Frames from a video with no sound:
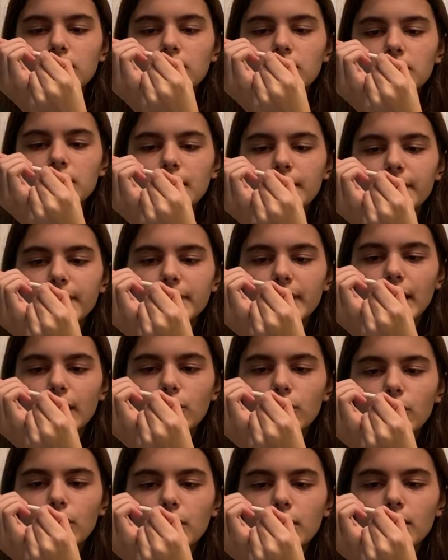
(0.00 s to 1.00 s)
See with that
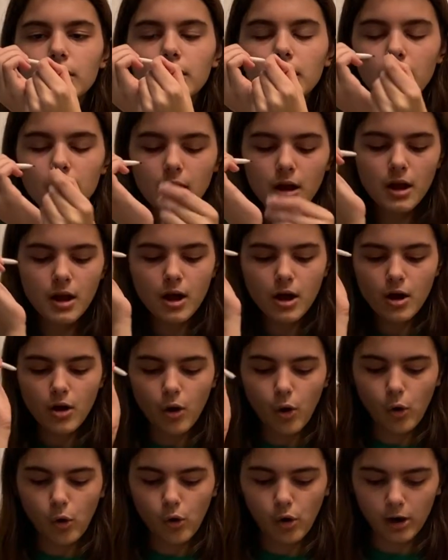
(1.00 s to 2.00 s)
look.
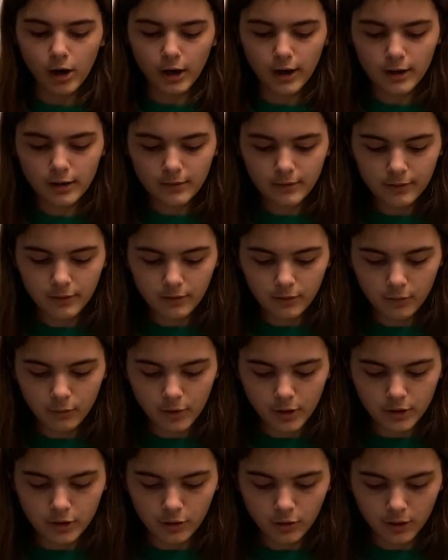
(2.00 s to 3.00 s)
Or
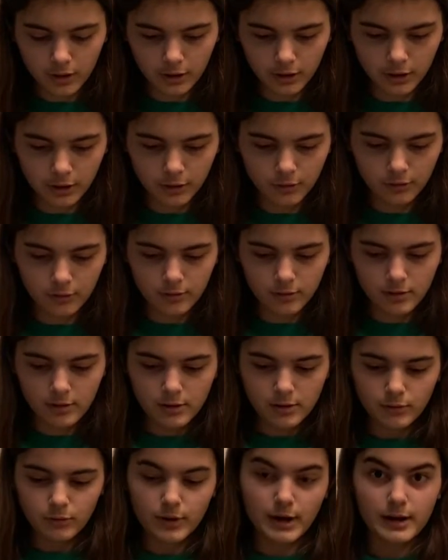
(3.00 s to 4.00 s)
what you can do,
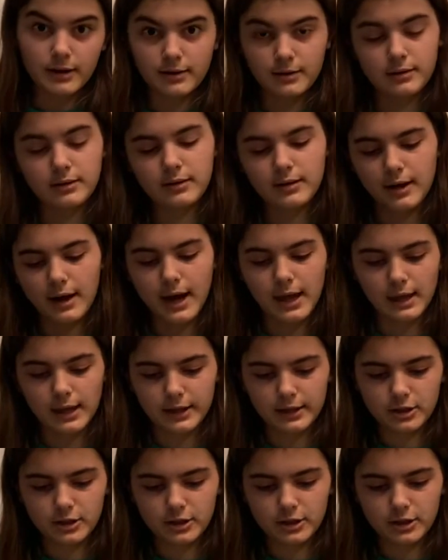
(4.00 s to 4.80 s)
what I like